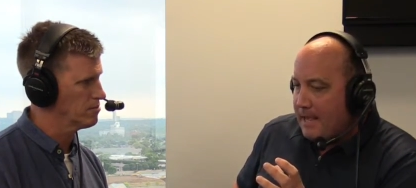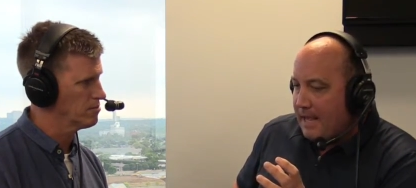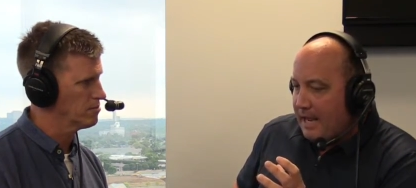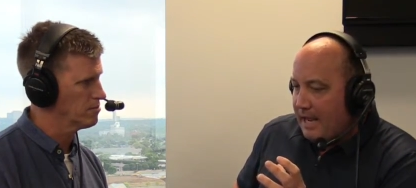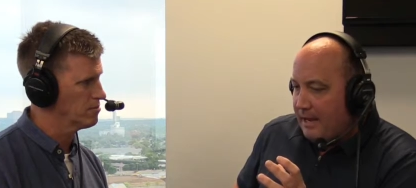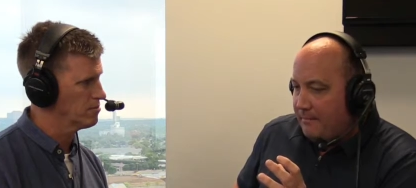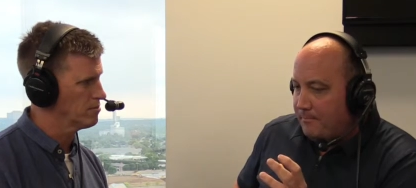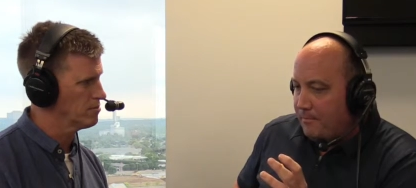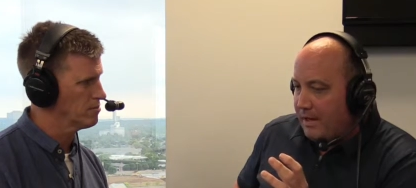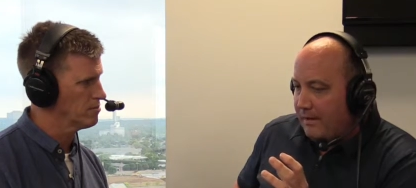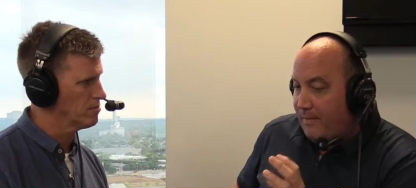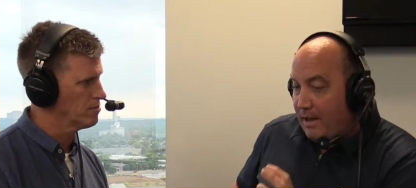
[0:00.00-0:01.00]
Speaker 1: And
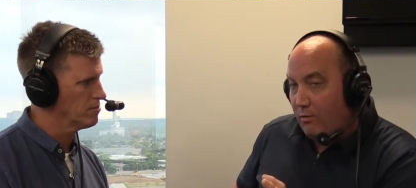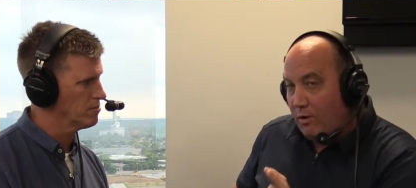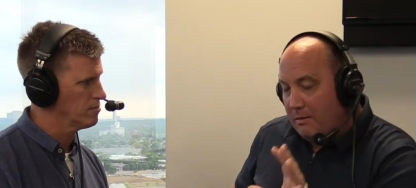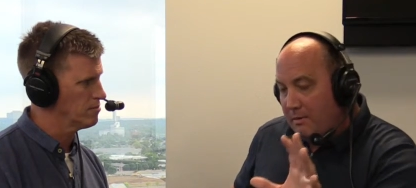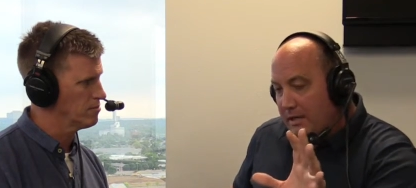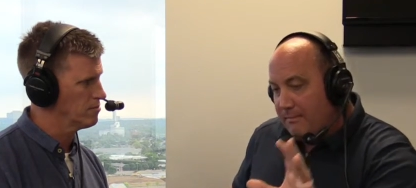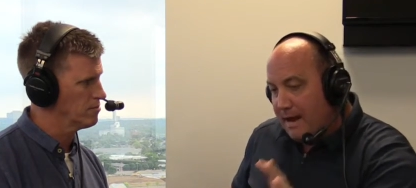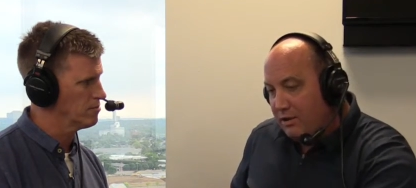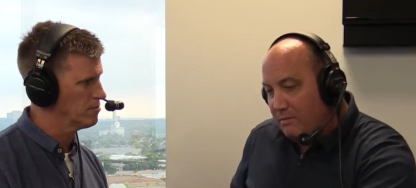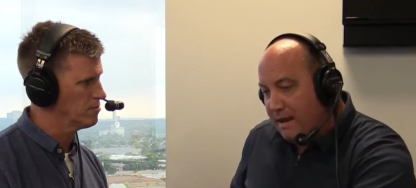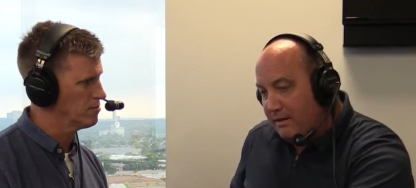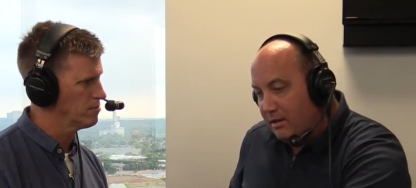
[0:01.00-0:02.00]
and by the way, let me get back to the
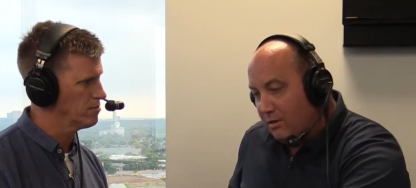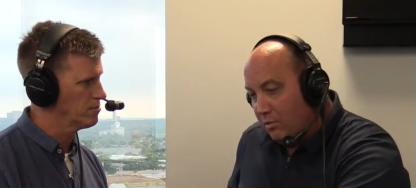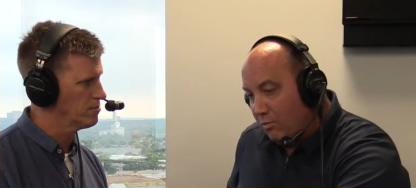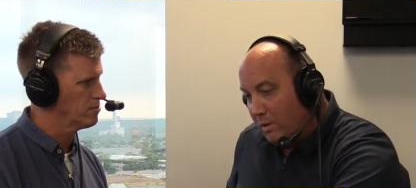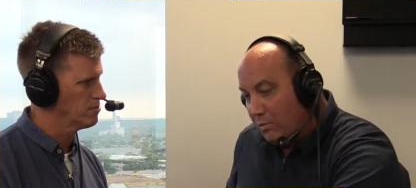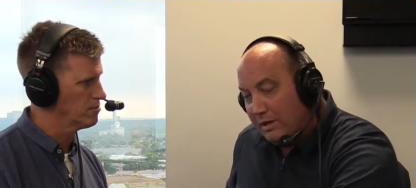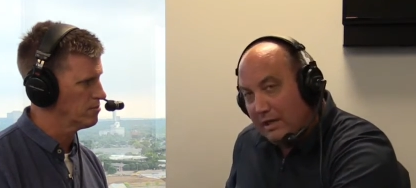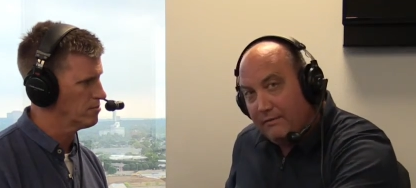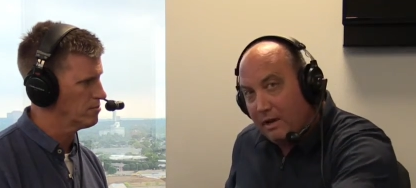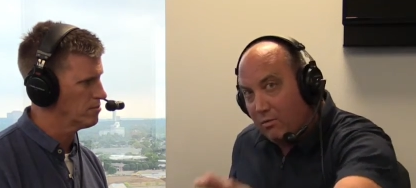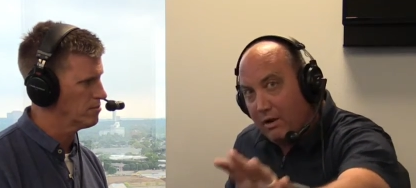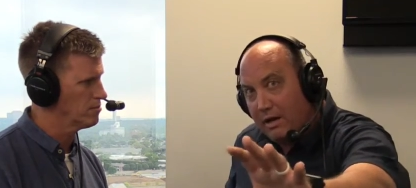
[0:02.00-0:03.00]
humanitarian work. We will give
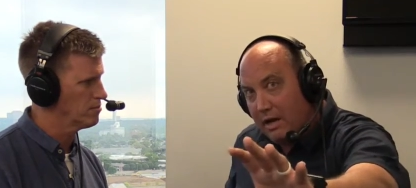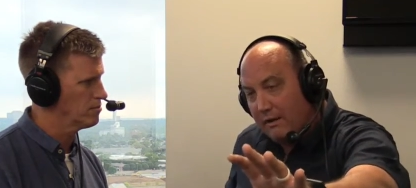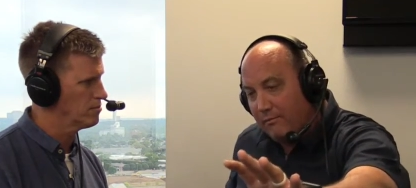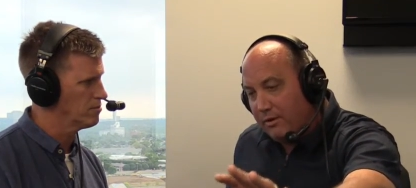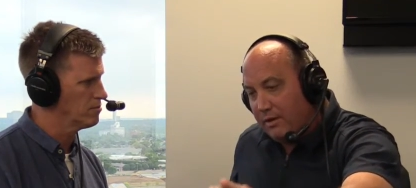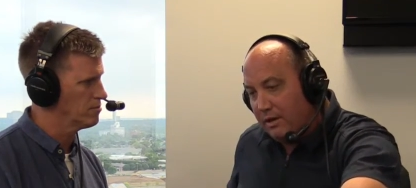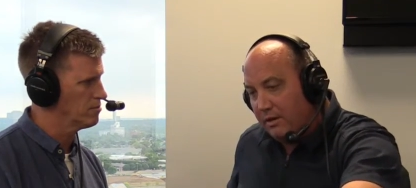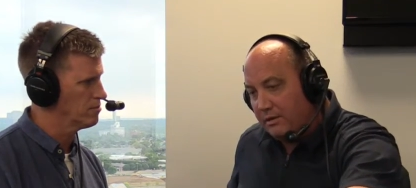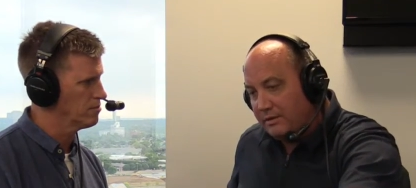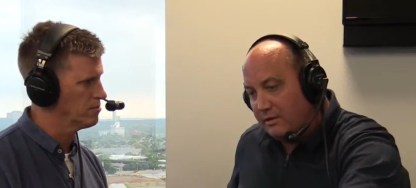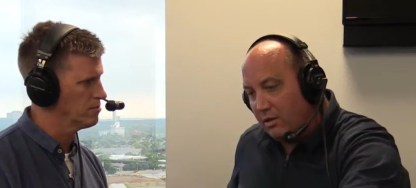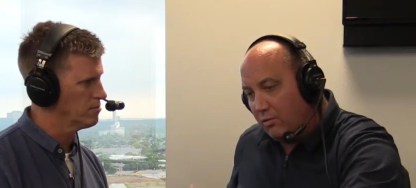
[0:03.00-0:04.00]
that away every year,
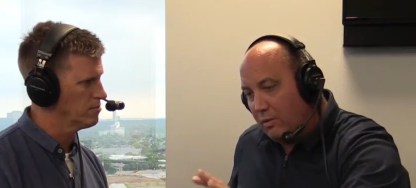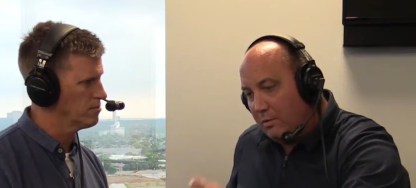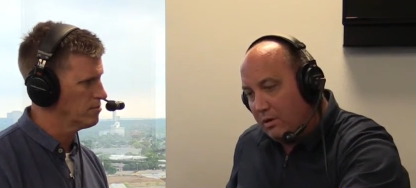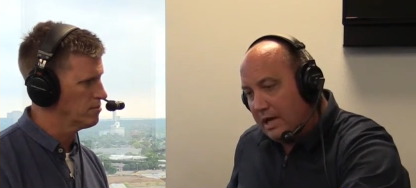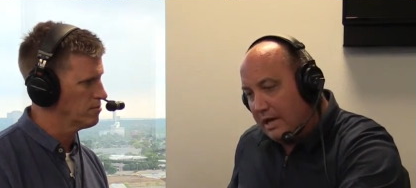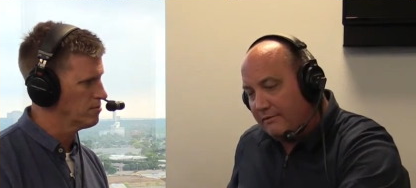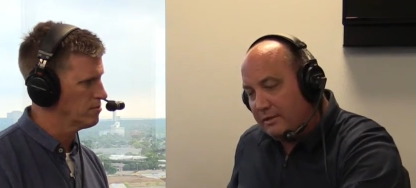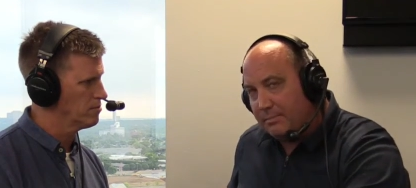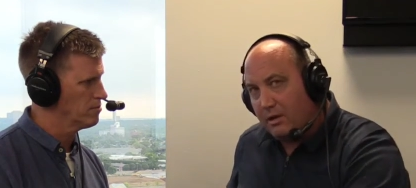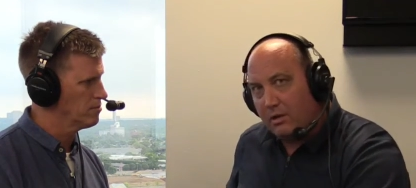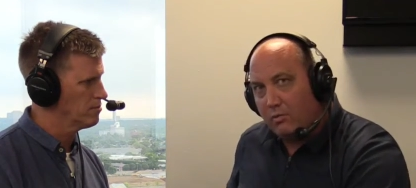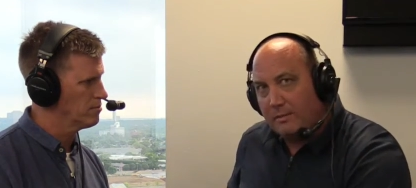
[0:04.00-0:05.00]
so we will have
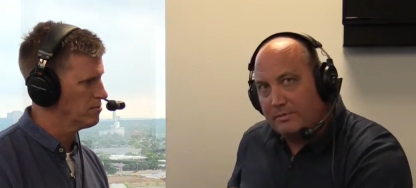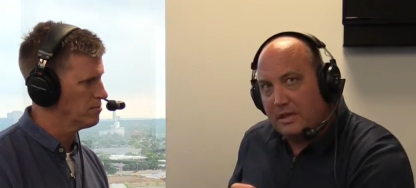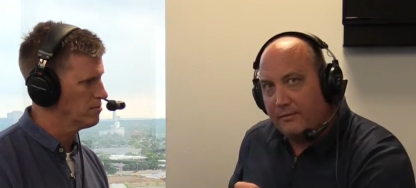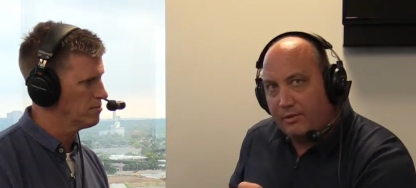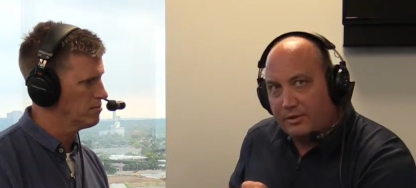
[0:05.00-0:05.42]
something on our website very